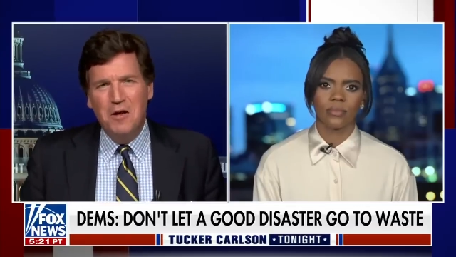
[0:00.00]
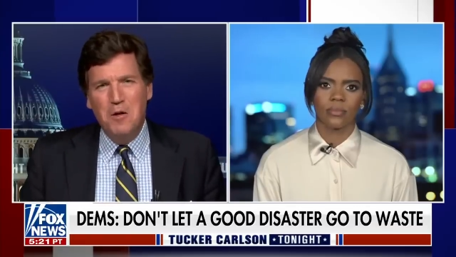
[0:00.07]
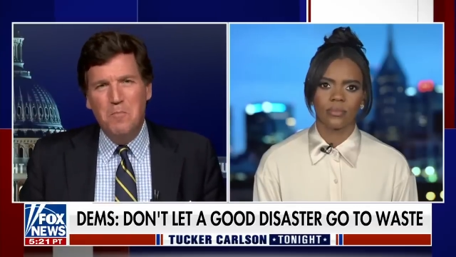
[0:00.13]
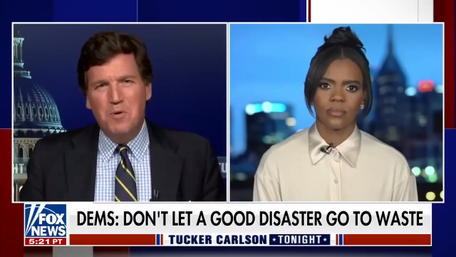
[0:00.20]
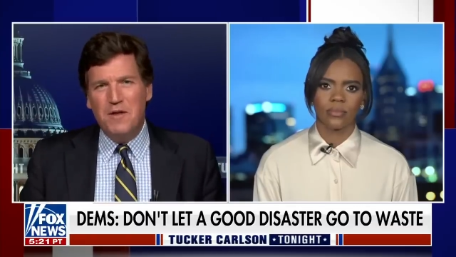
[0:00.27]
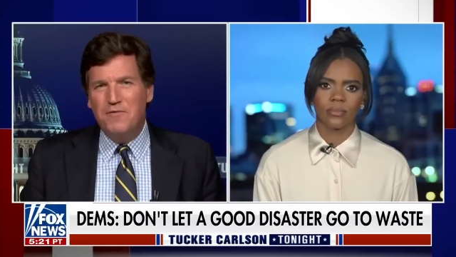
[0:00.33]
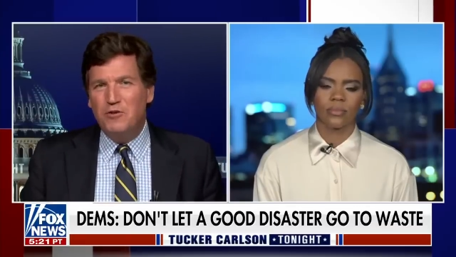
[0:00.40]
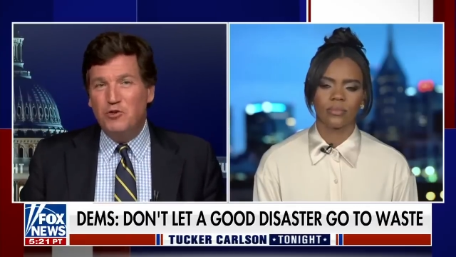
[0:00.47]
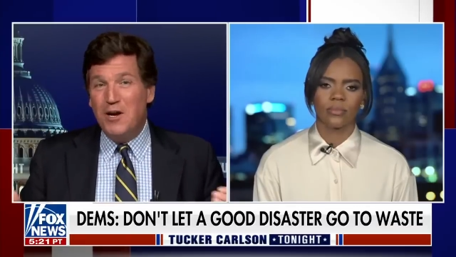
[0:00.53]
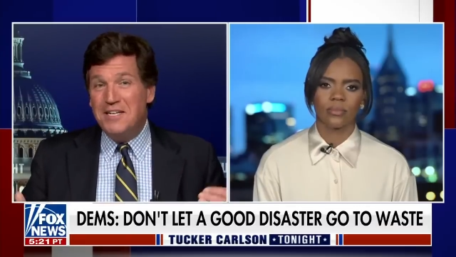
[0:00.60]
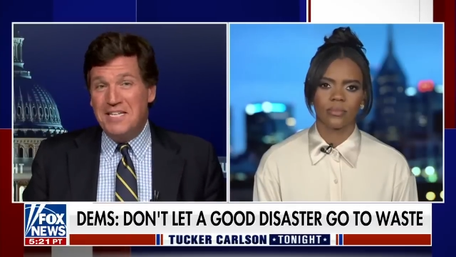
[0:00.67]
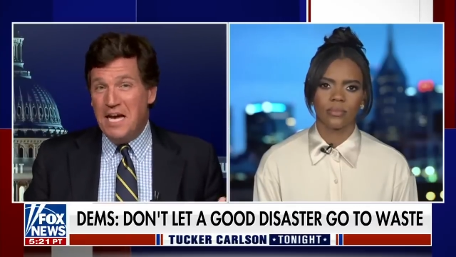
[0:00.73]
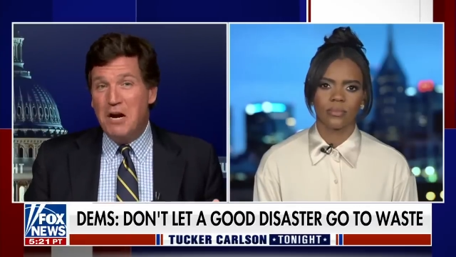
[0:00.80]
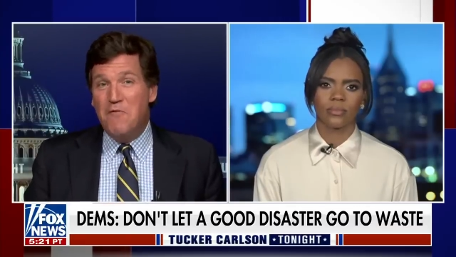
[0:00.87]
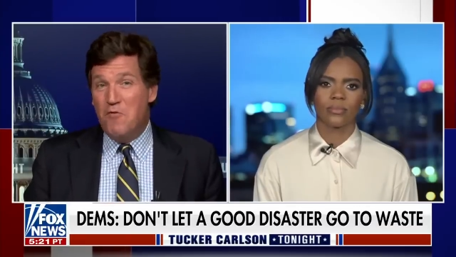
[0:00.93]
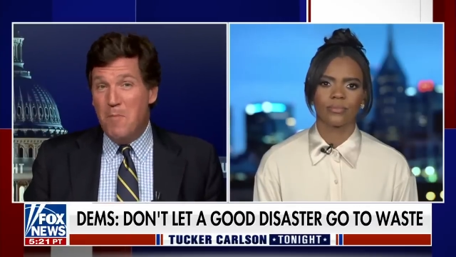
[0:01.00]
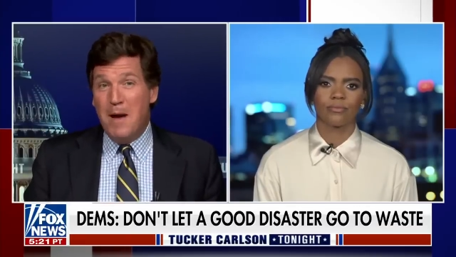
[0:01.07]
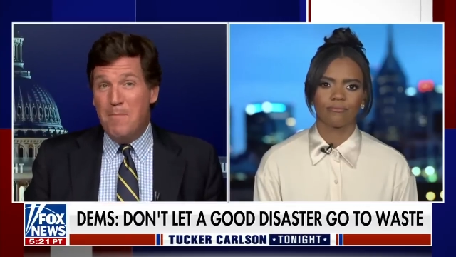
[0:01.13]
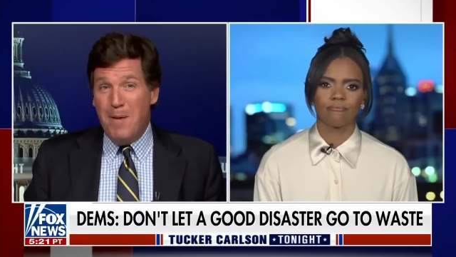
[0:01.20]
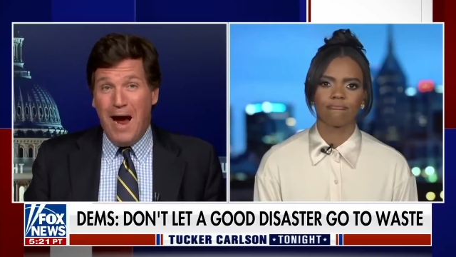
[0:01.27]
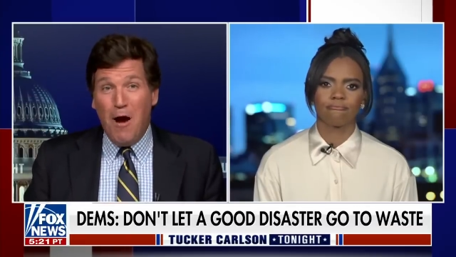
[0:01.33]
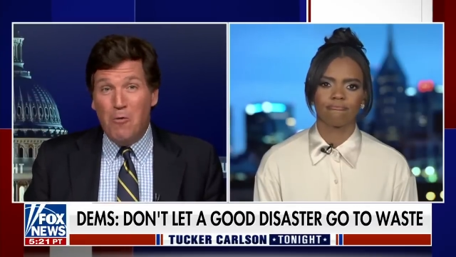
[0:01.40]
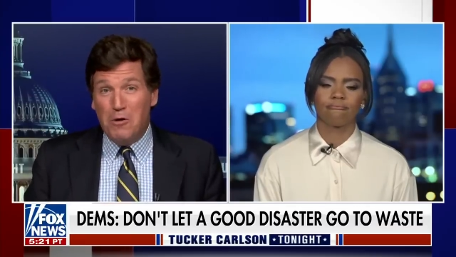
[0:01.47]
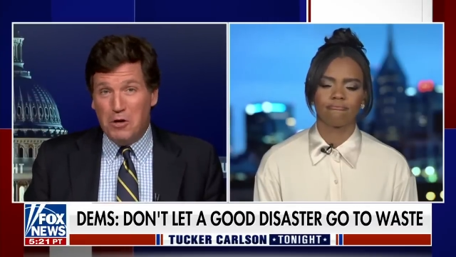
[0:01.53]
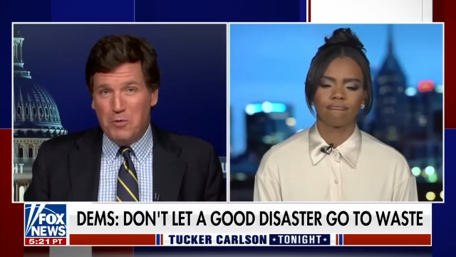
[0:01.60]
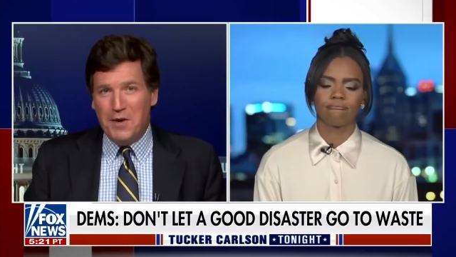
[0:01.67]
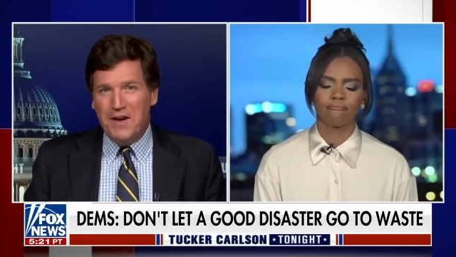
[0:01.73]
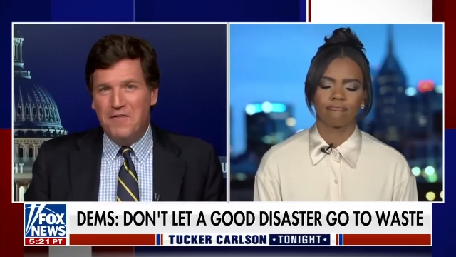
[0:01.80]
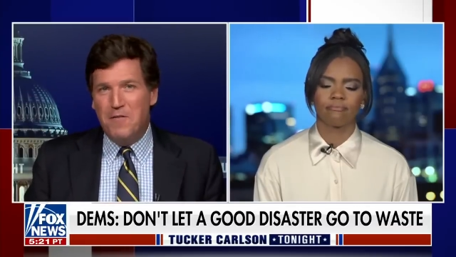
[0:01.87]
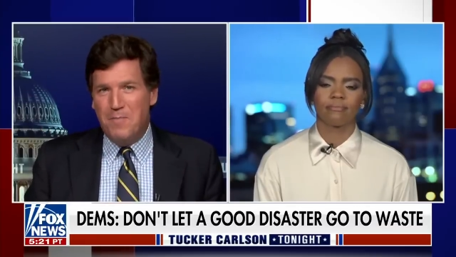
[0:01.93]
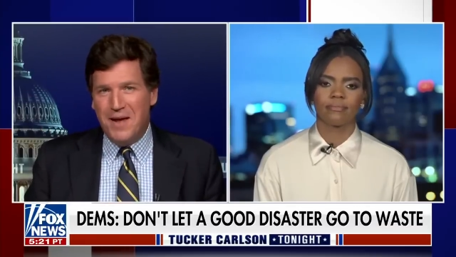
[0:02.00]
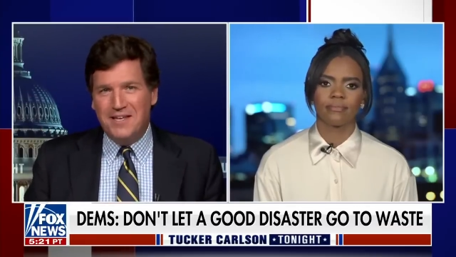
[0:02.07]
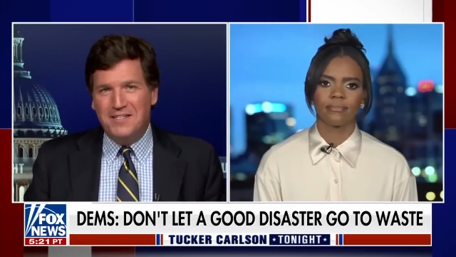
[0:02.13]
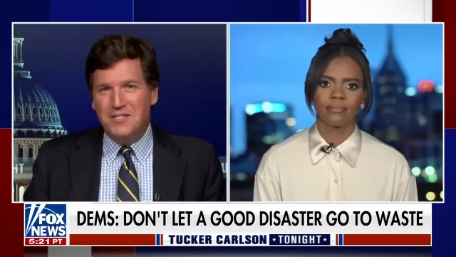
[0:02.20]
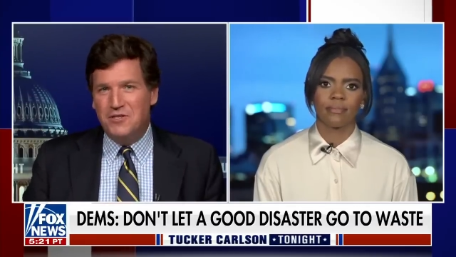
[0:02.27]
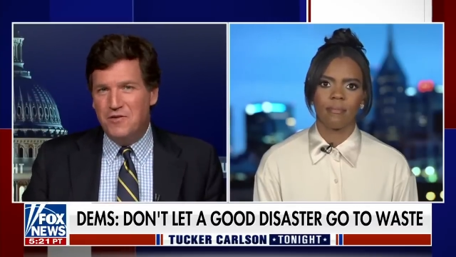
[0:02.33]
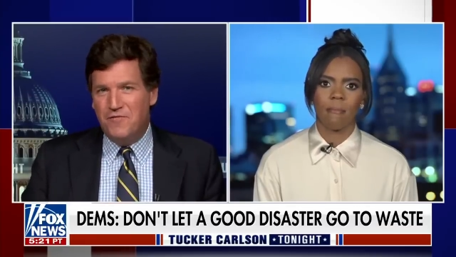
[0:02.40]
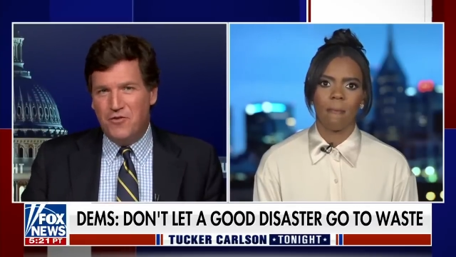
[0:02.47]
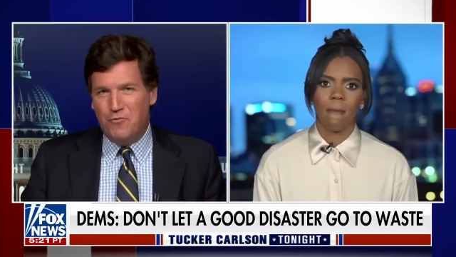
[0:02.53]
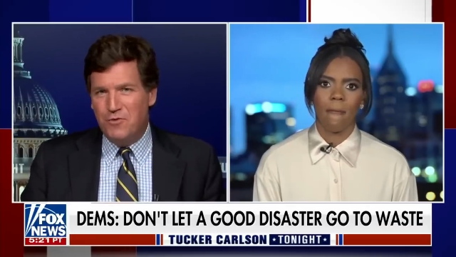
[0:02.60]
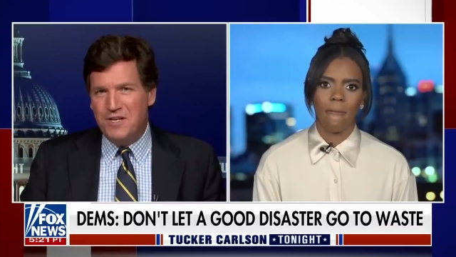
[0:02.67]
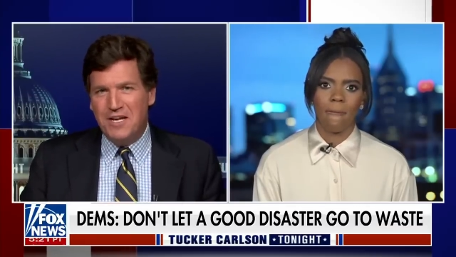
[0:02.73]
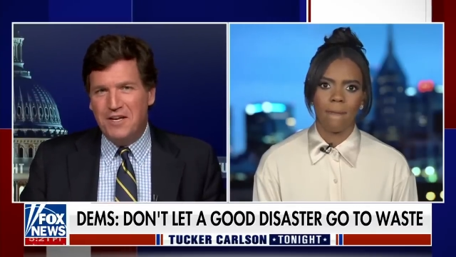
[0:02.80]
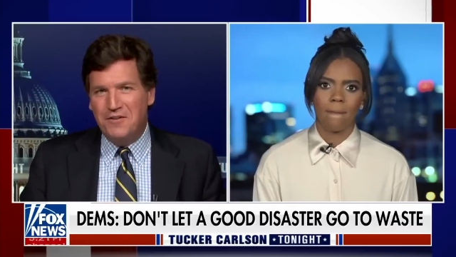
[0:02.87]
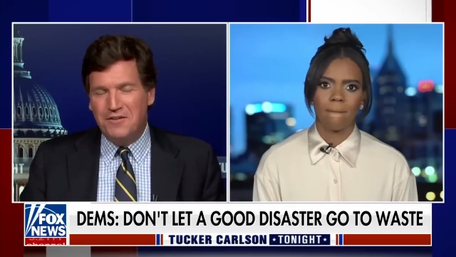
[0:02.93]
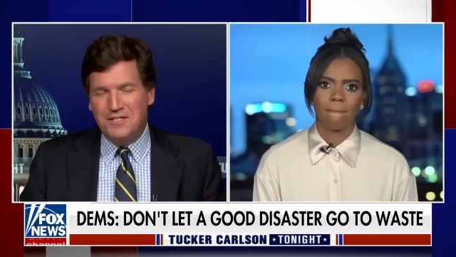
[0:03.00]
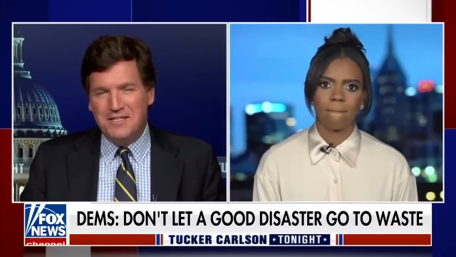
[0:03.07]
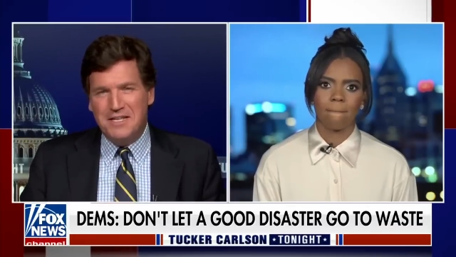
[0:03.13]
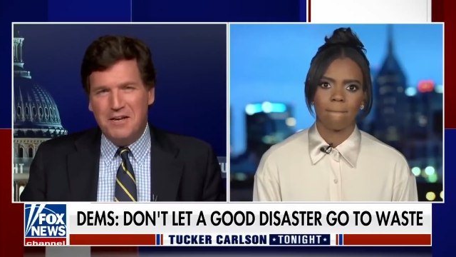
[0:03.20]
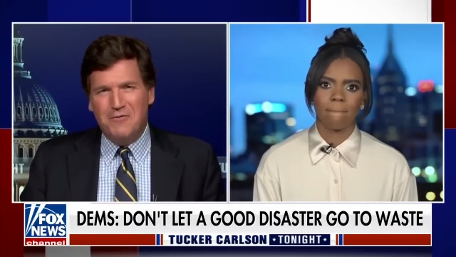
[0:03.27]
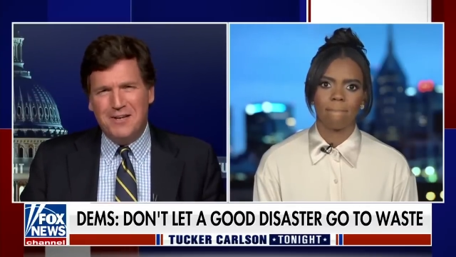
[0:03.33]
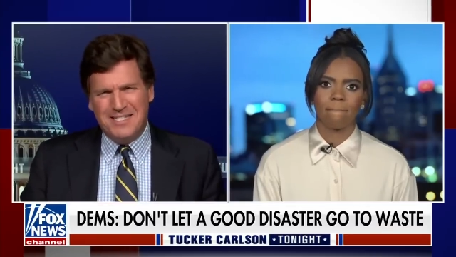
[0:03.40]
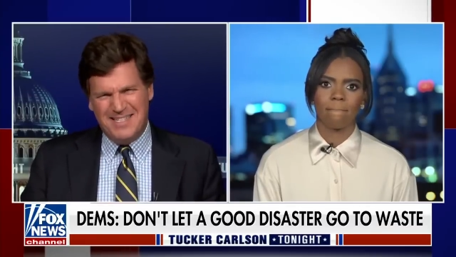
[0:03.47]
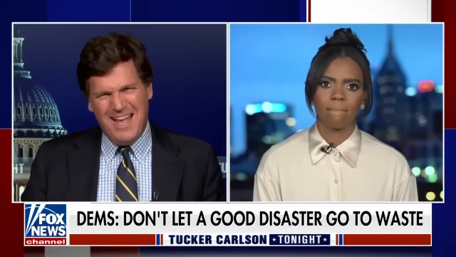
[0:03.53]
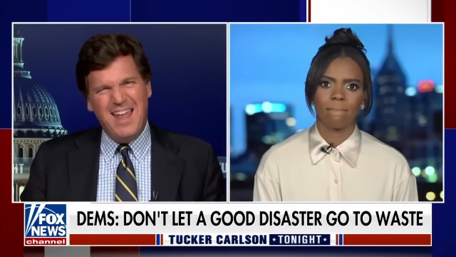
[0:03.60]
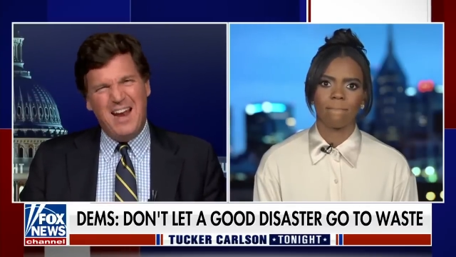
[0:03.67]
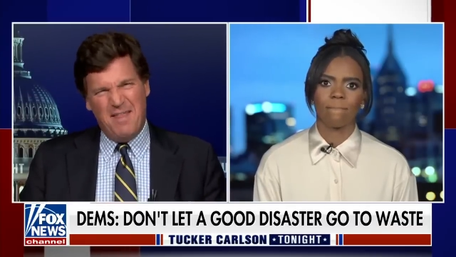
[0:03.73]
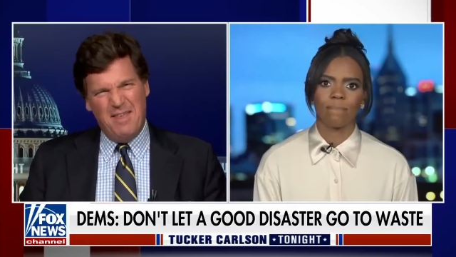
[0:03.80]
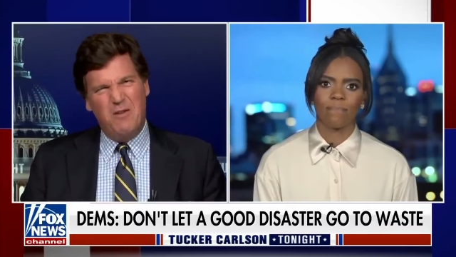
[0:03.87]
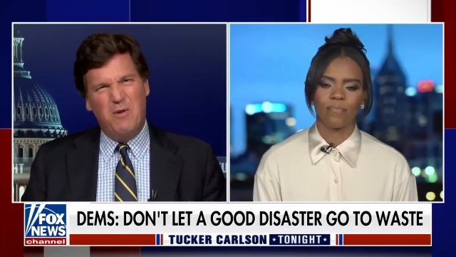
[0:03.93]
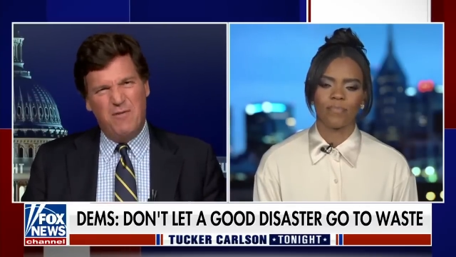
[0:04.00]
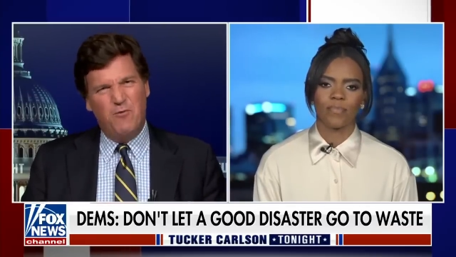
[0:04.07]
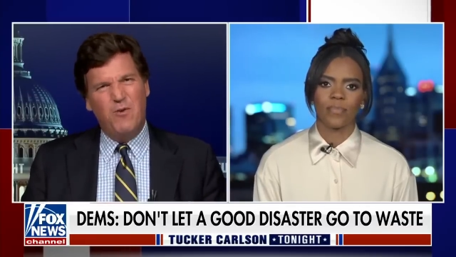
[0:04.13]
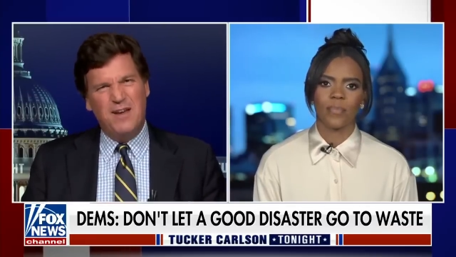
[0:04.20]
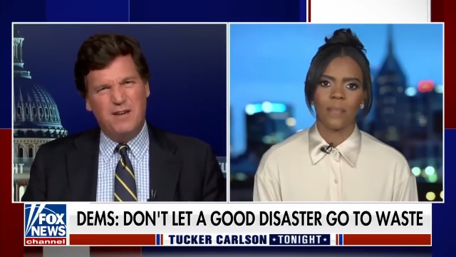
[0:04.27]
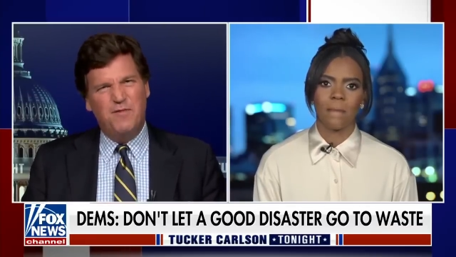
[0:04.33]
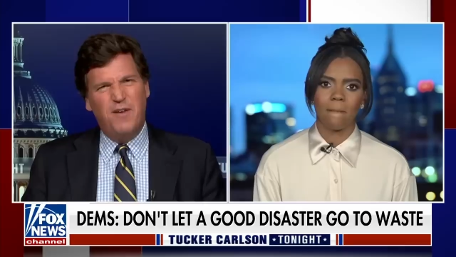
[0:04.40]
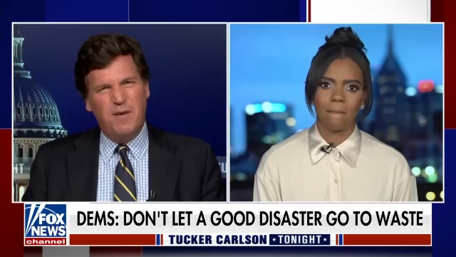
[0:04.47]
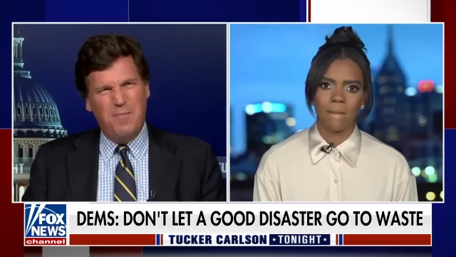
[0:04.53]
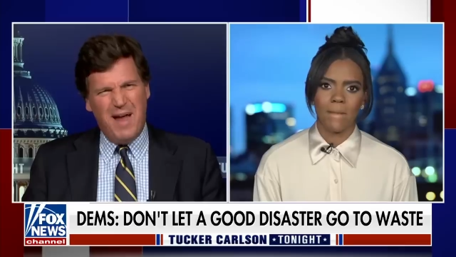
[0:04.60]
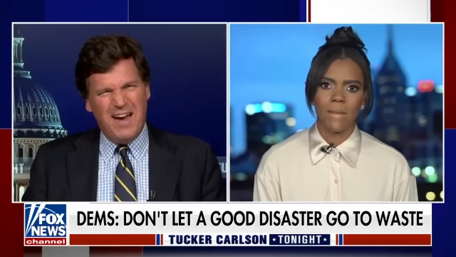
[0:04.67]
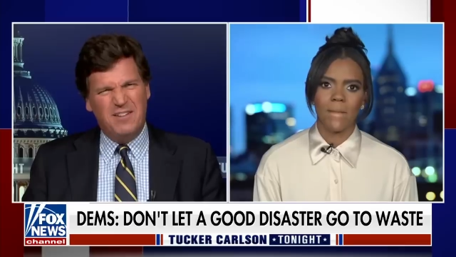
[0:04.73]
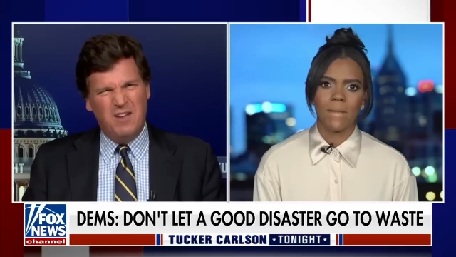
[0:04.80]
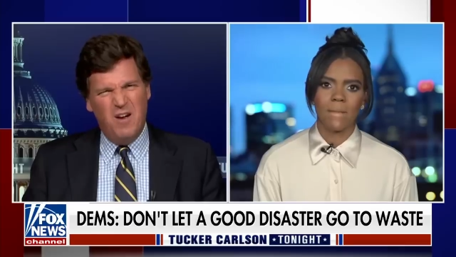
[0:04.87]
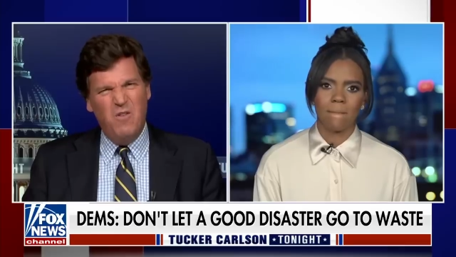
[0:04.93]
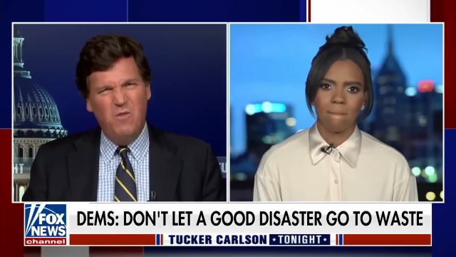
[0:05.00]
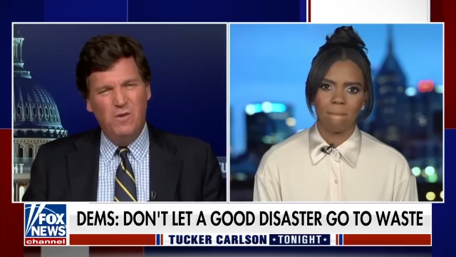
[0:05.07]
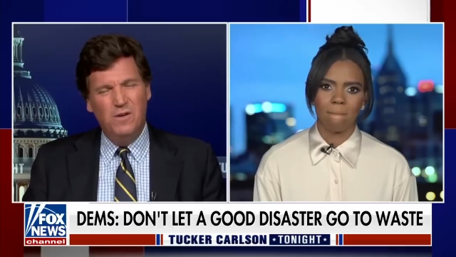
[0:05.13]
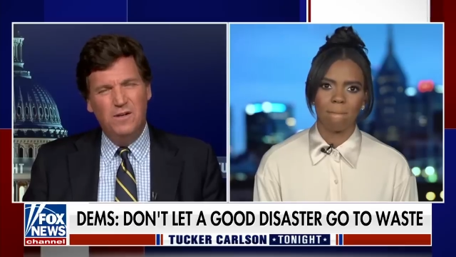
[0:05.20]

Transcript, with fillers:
Speaker 1: But if you try and take over my power grid on the basis of your ridiculous theories, then I think we have a right to fight back, no?